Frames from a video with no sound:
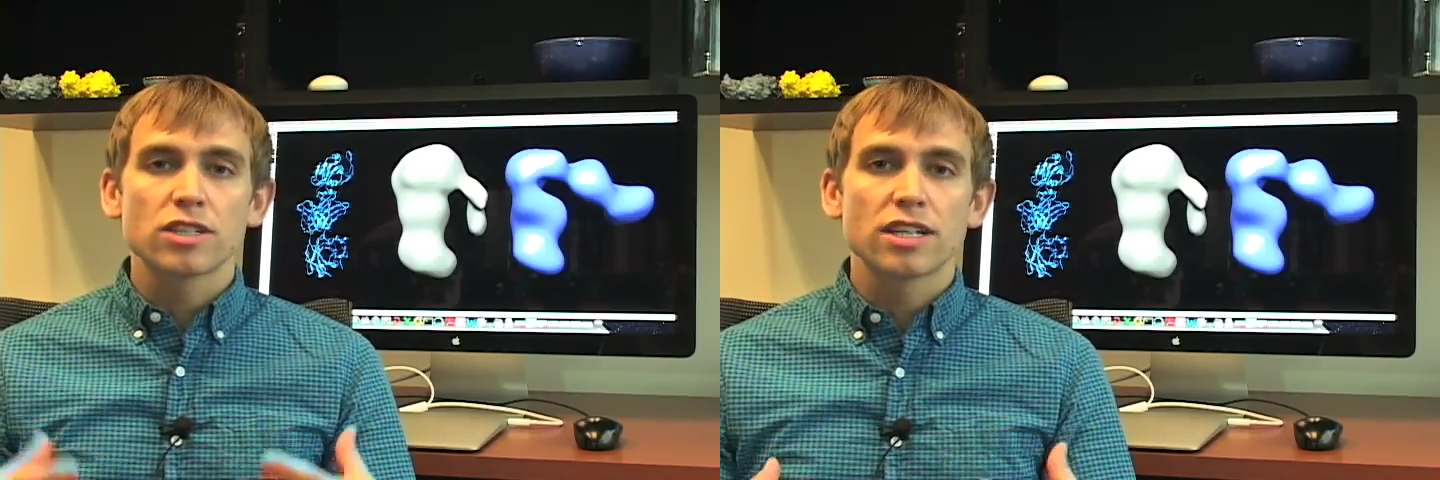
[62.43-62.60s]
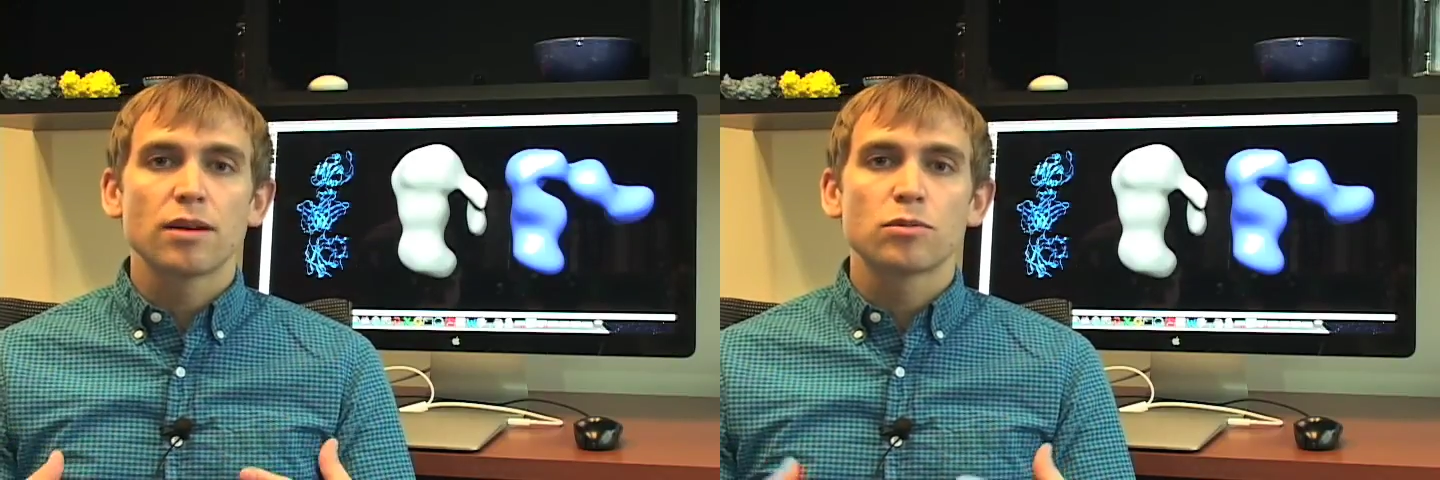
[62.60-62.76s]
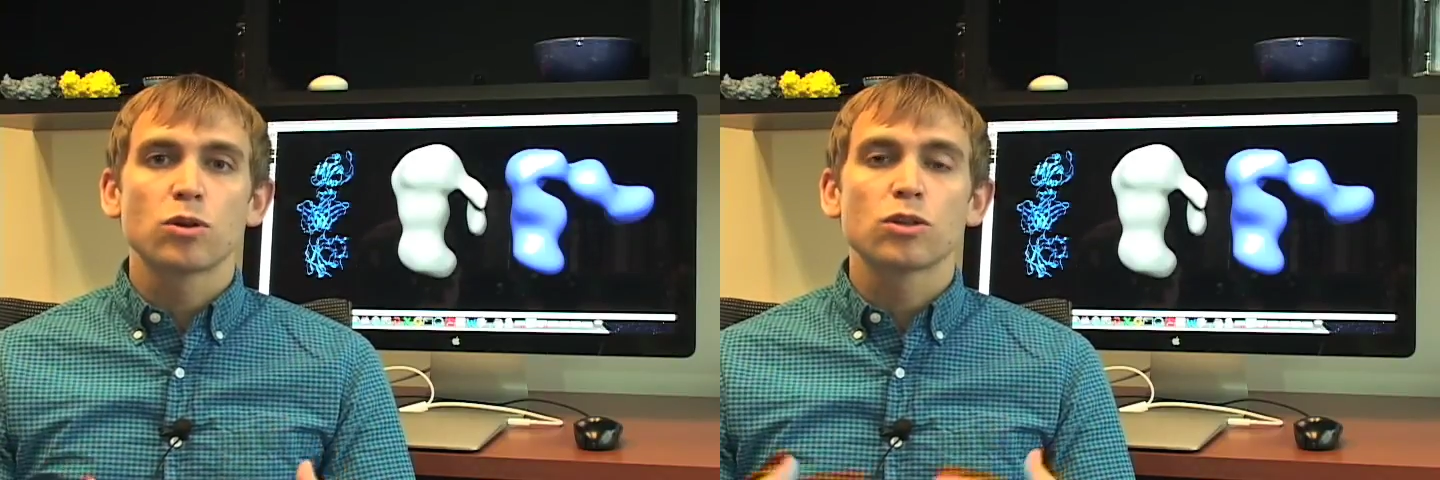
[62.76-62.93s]

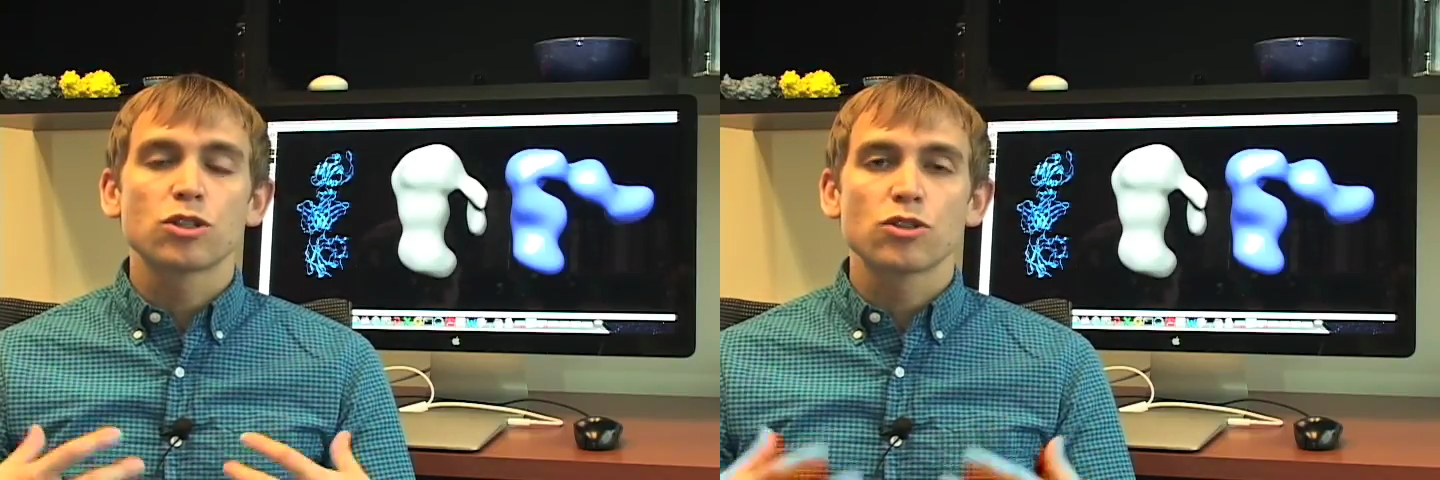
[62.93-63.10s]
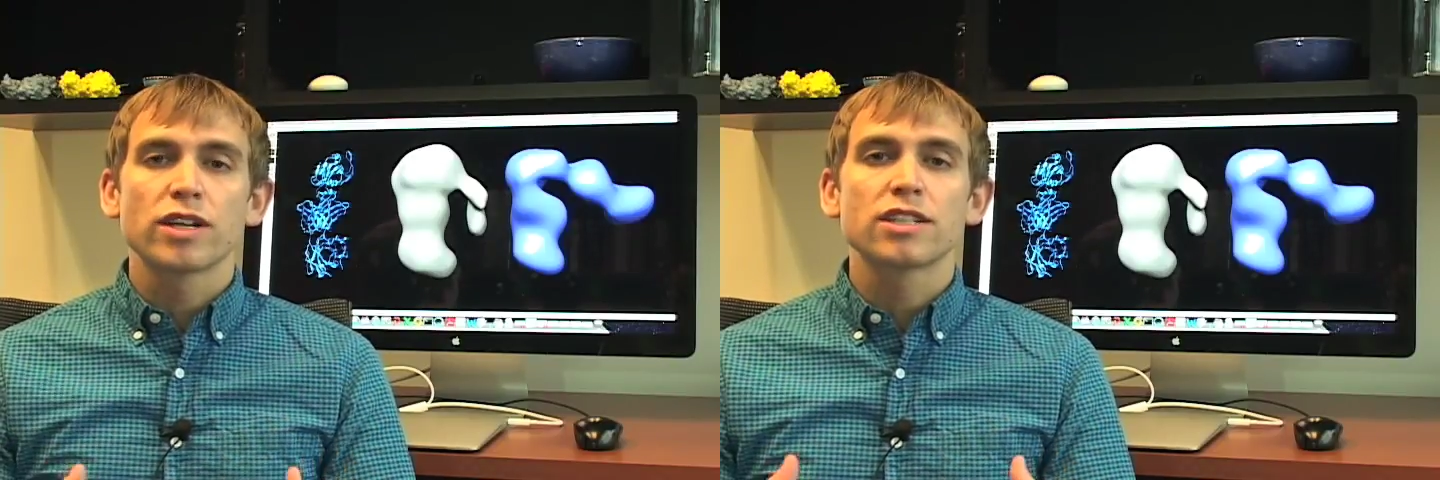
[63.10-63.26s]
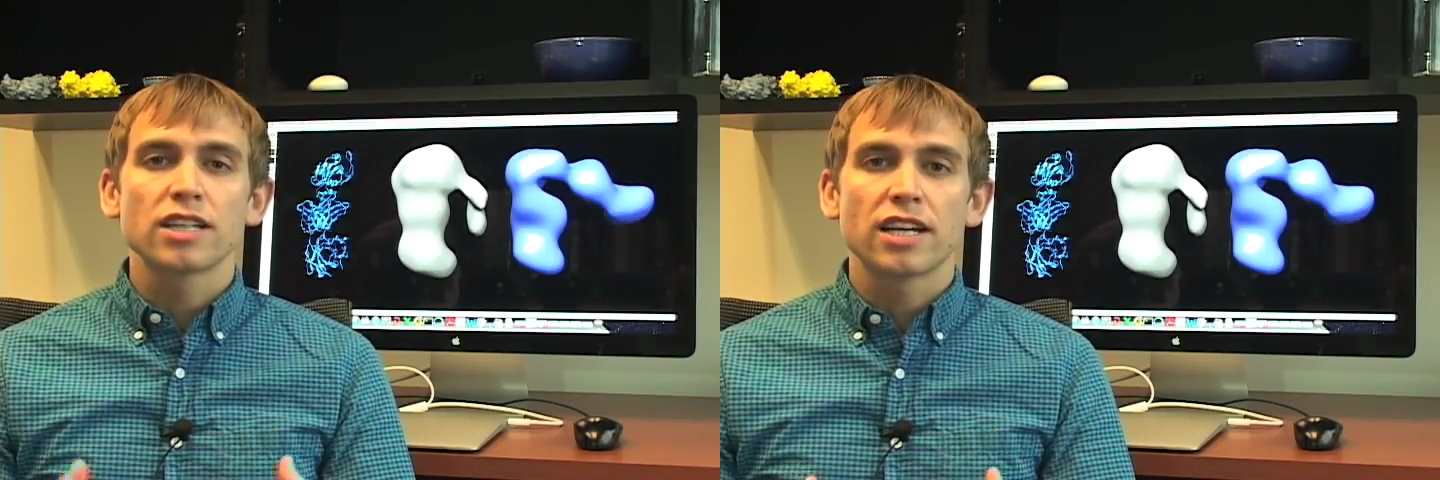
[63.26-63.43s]
step towards
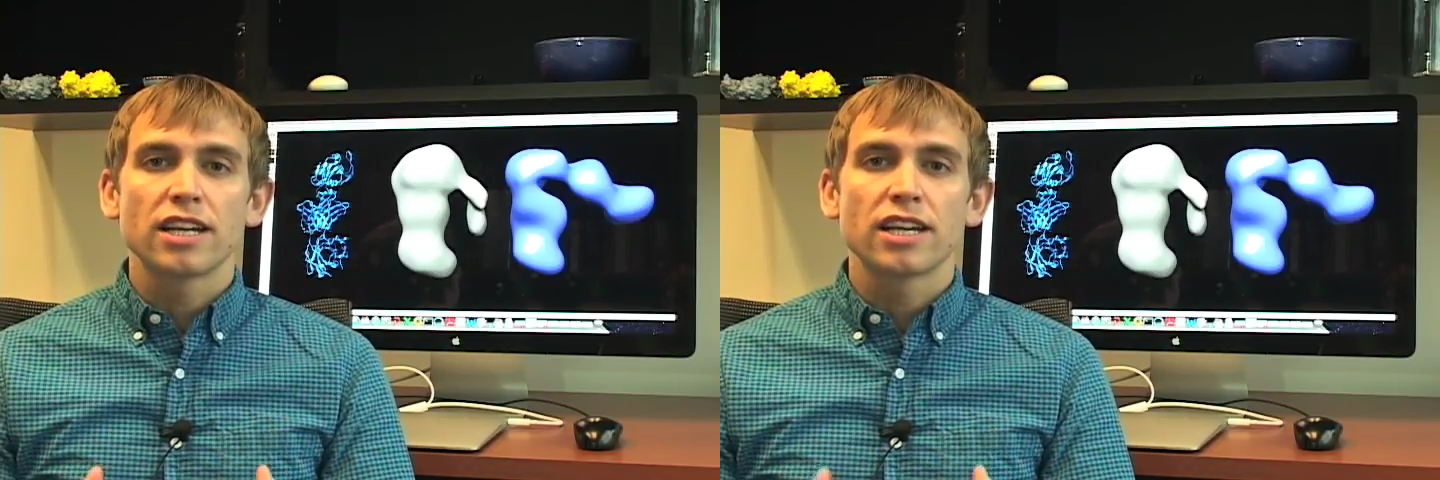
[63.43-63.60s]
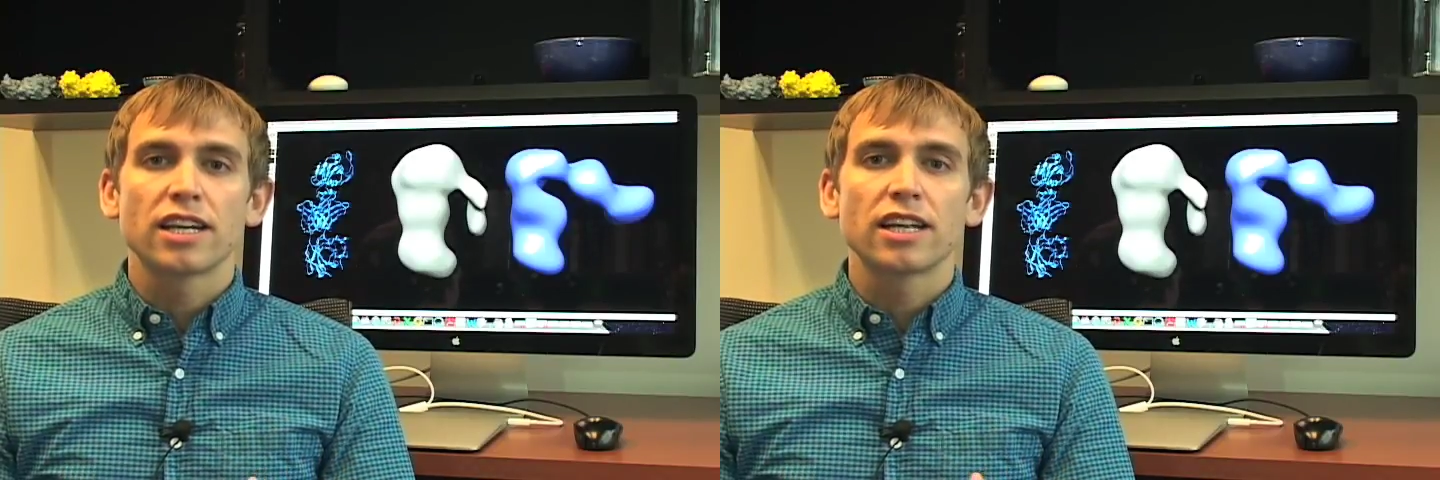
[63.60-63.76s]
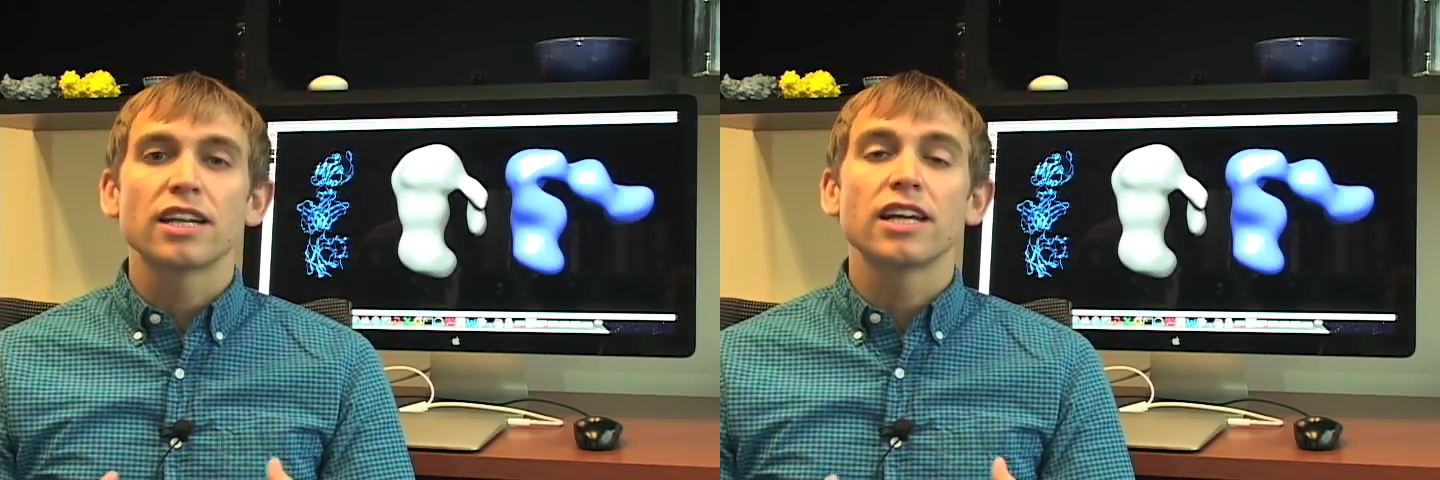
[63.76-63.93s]
translating it